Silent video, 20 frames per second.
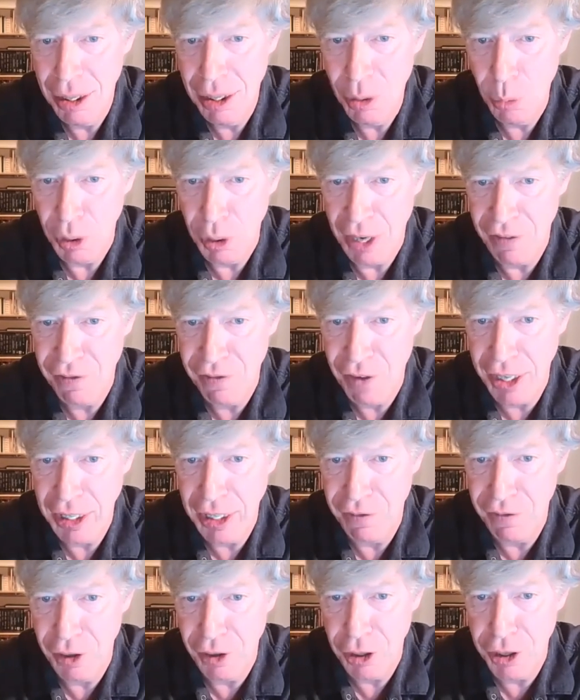when I finally
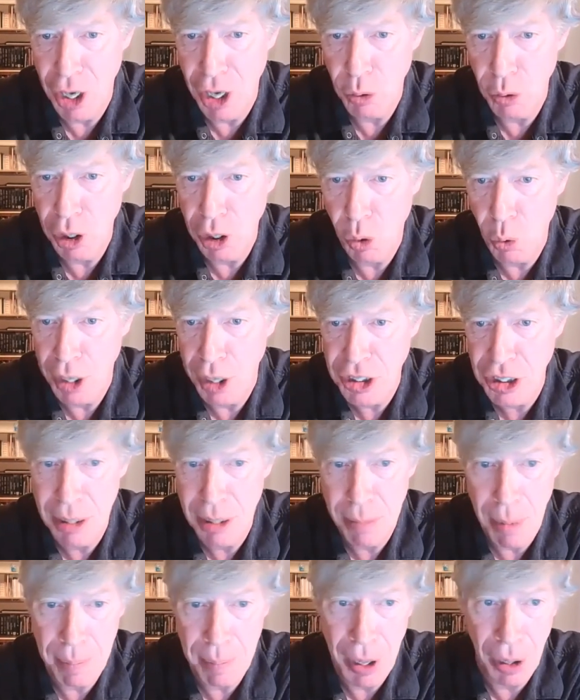figured out and questioned
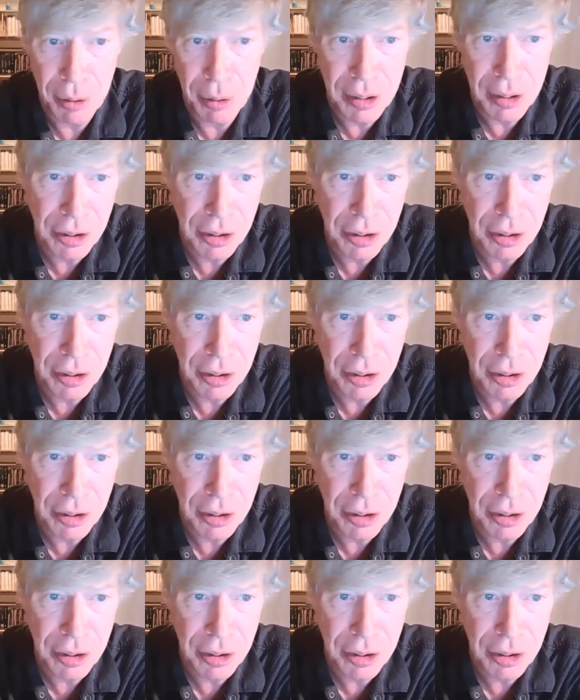about it.